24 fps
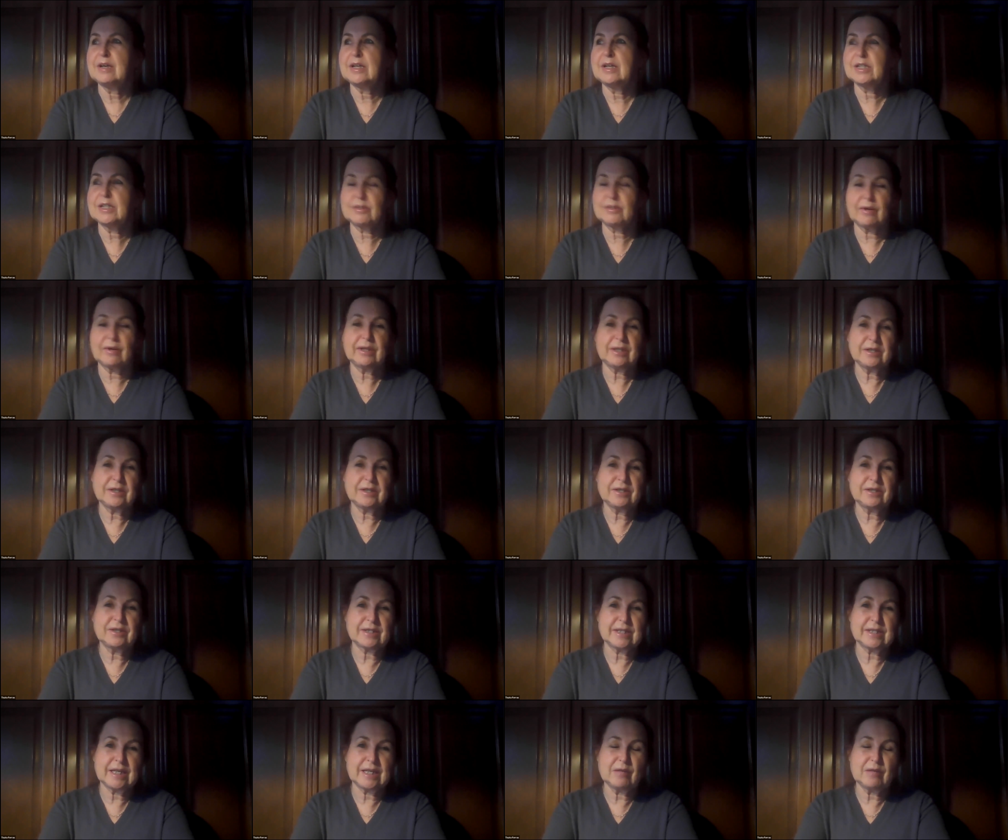it's quite
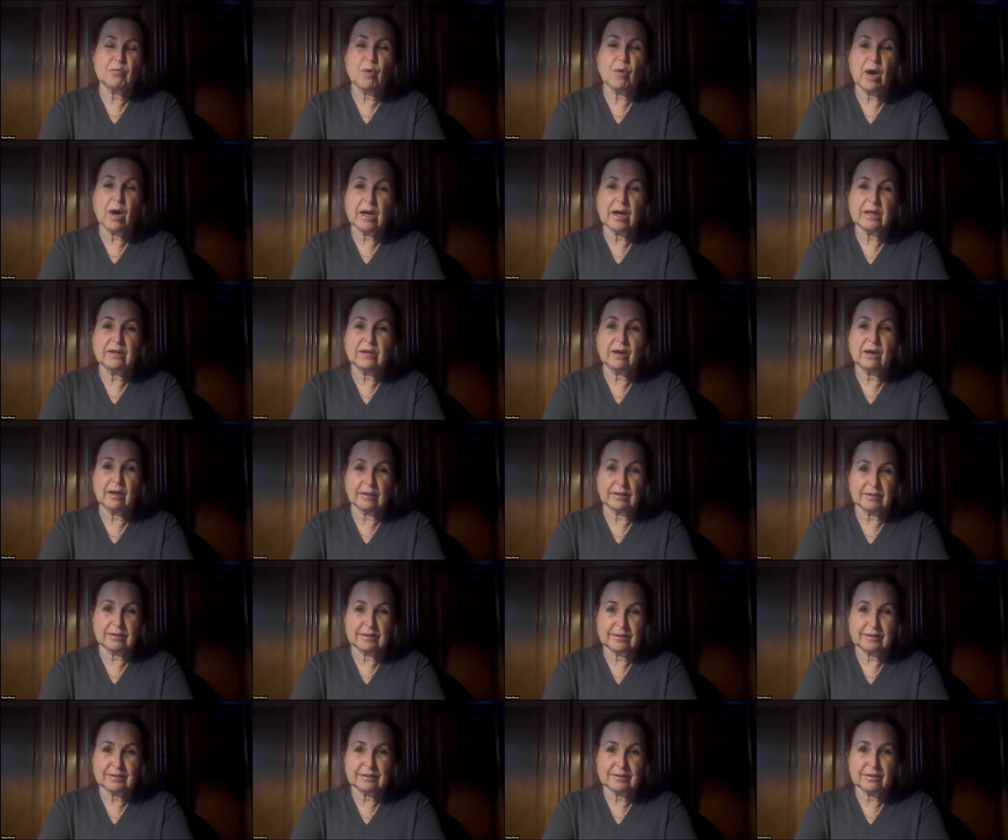interesting. Why
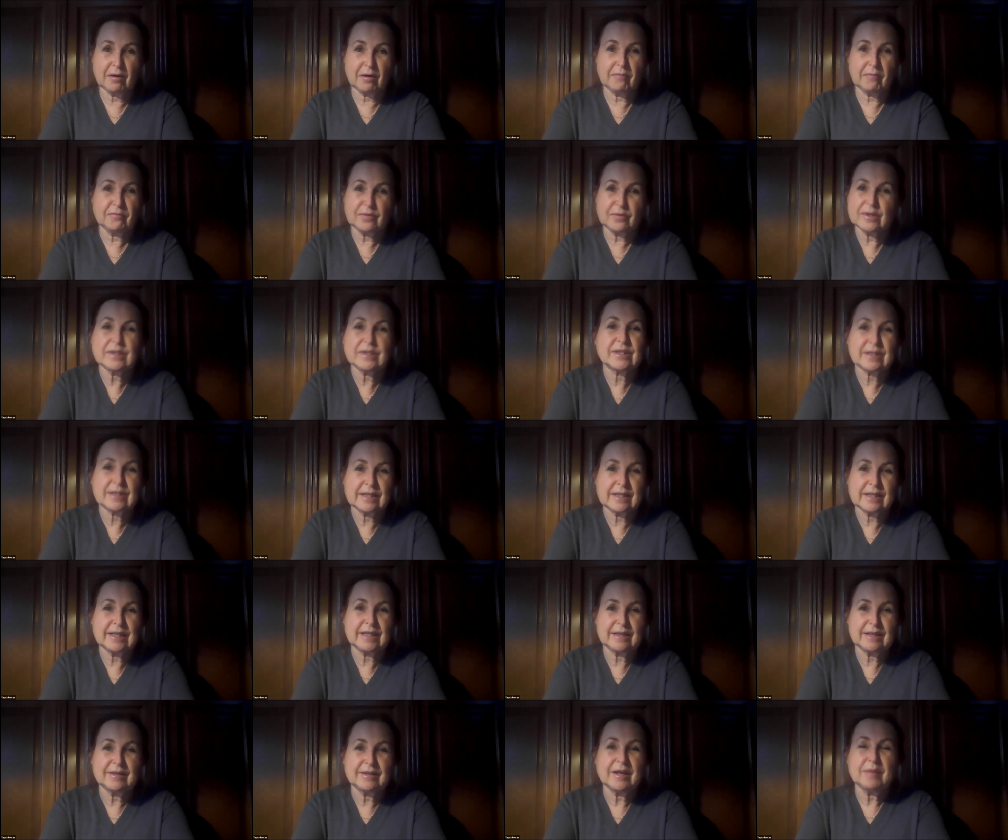not?
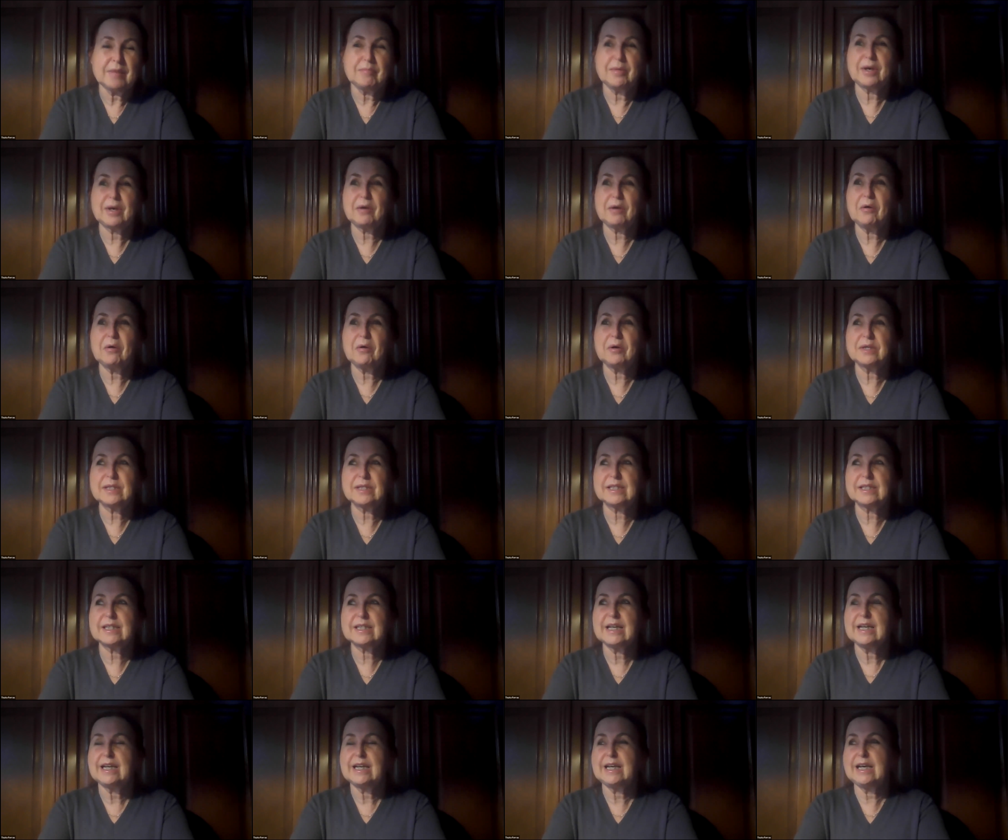Obviously, because
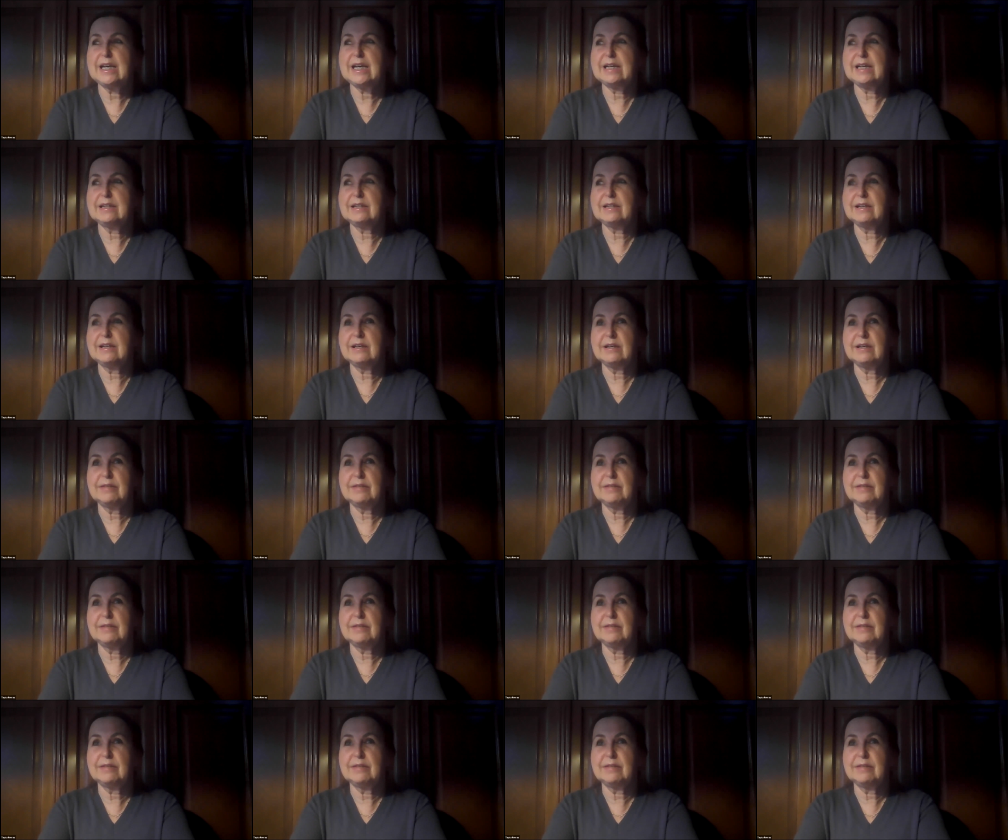in